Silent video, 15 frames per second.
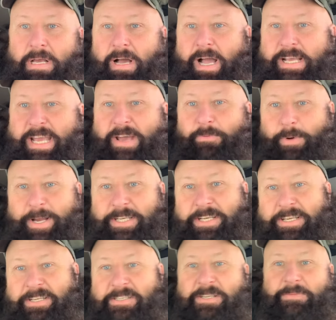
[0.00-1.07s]
I can't wait to
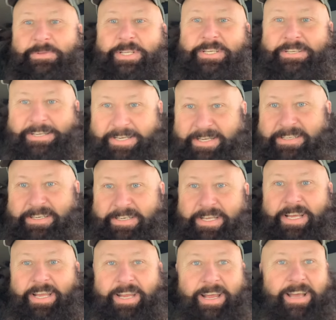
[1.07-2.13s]
get something to eat
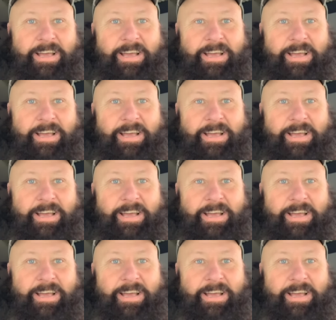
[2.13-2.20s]
today.